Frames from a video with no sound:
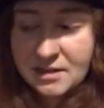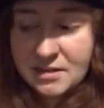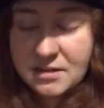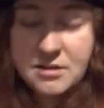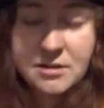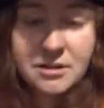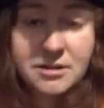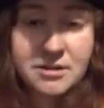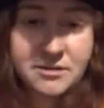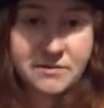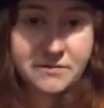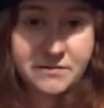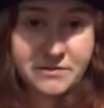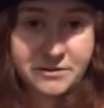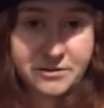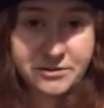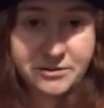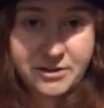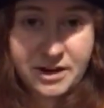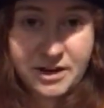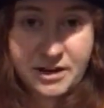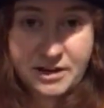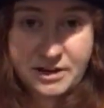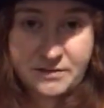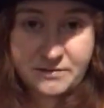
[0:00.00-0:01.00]
Dawn of the
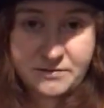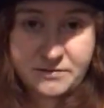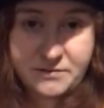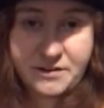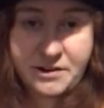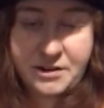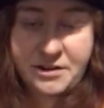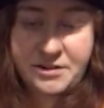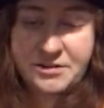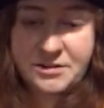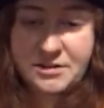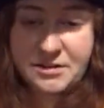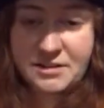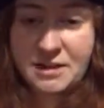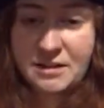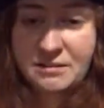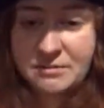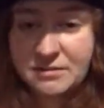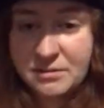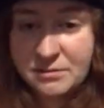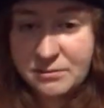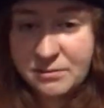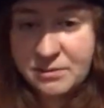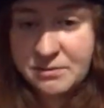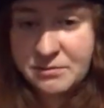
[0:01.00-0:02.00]
Dragon first. That
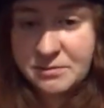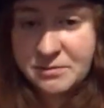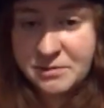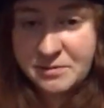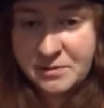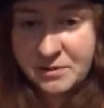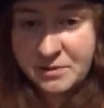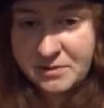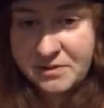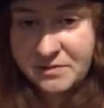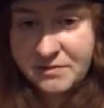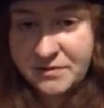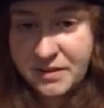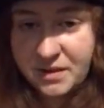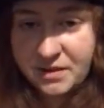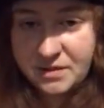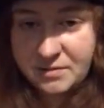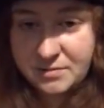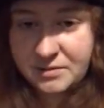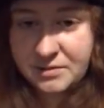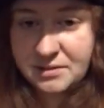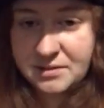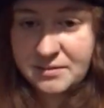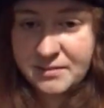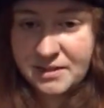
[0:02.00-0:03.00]
was what was most
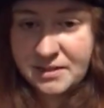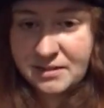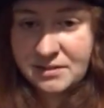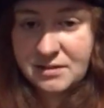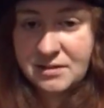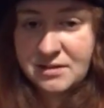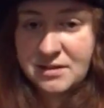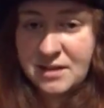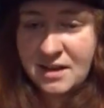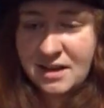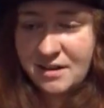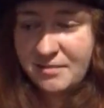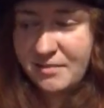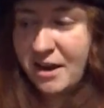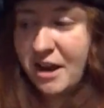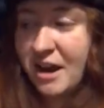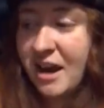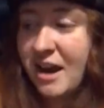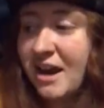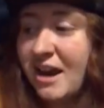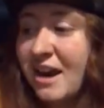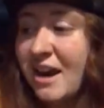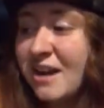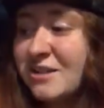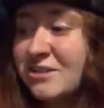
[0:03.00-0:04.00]
available to me at the time.
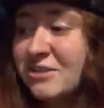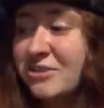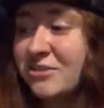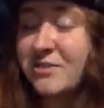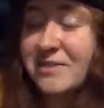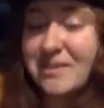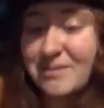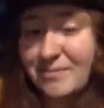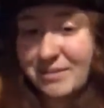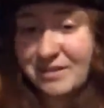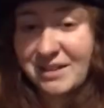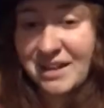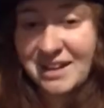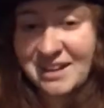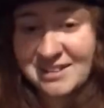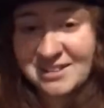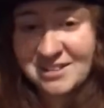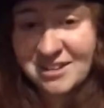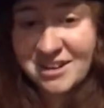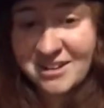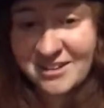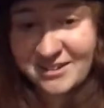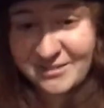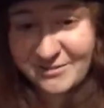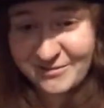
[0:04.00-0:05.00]
I actually played
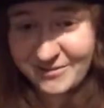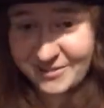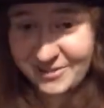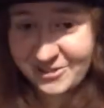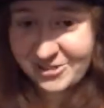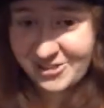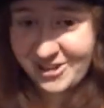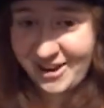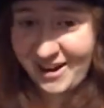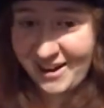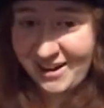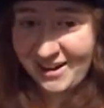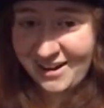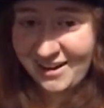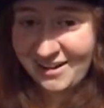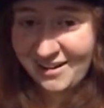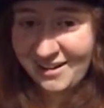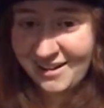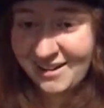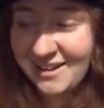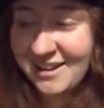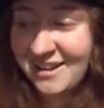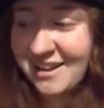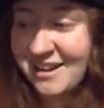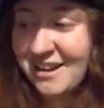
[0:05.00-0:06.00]
Dawn of the Dragon
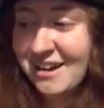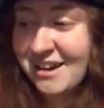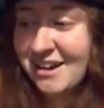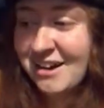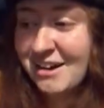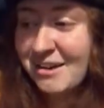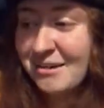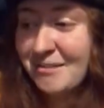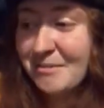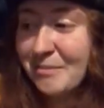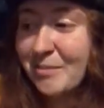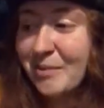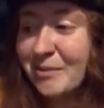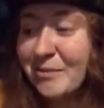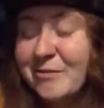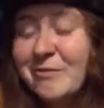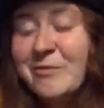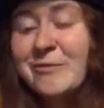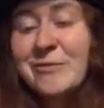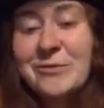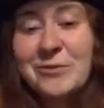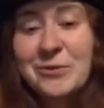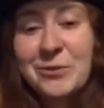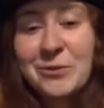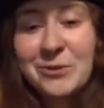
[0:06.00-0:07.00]

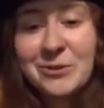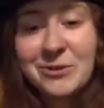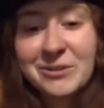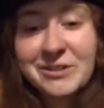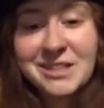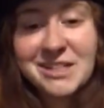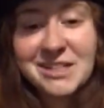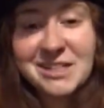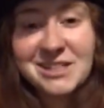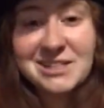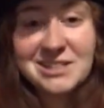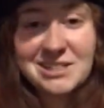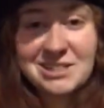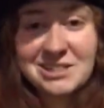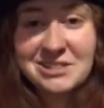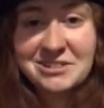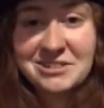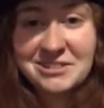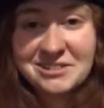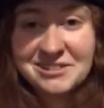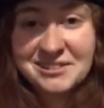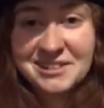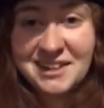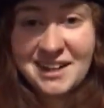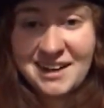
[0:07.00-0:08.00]
before the
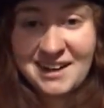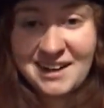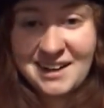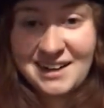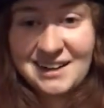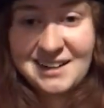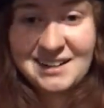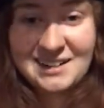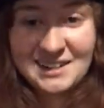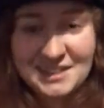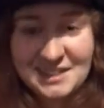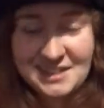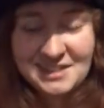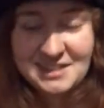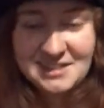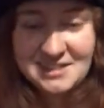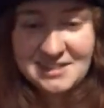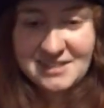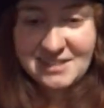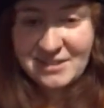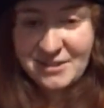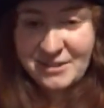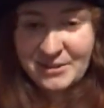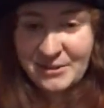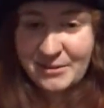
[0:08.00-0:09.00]
Eternal Night.
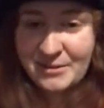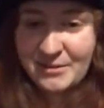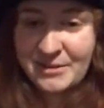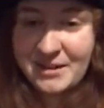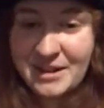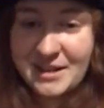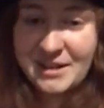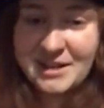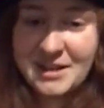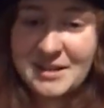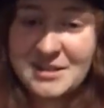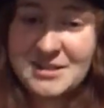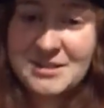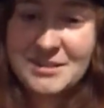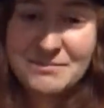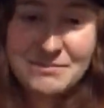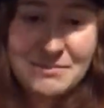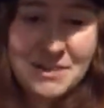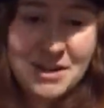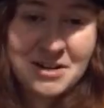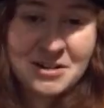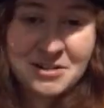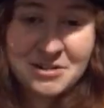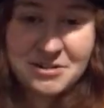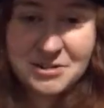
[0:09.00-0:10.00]
So I got some
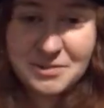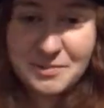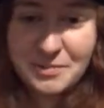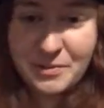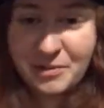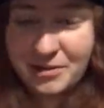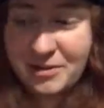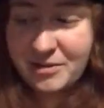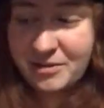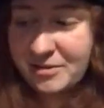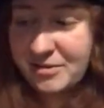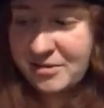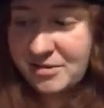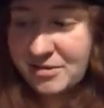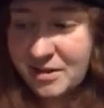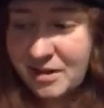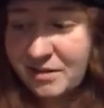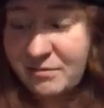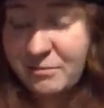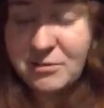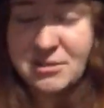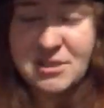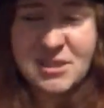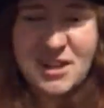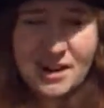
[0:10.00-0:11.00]
major spoilers
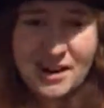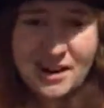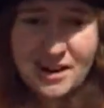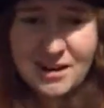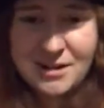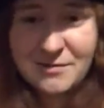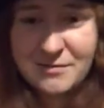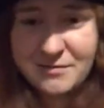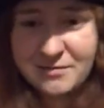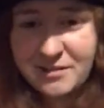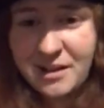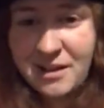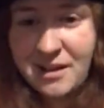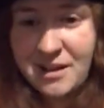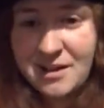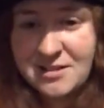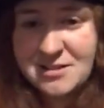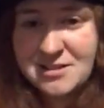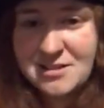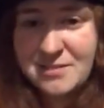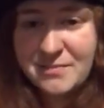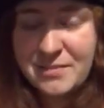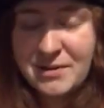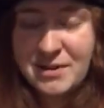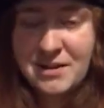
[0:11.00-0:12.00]
and was kind of
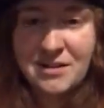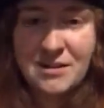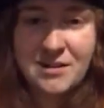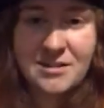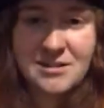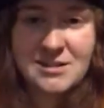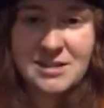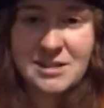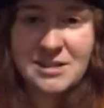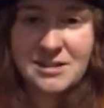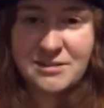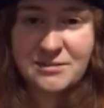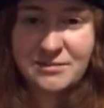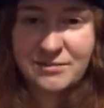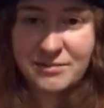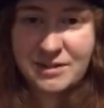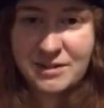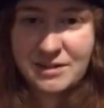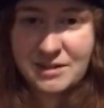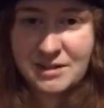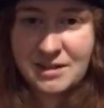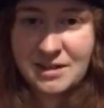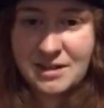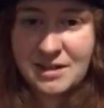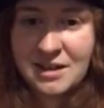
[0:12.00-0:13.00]
lost. But all I could
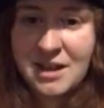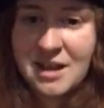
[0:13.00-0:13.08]
really...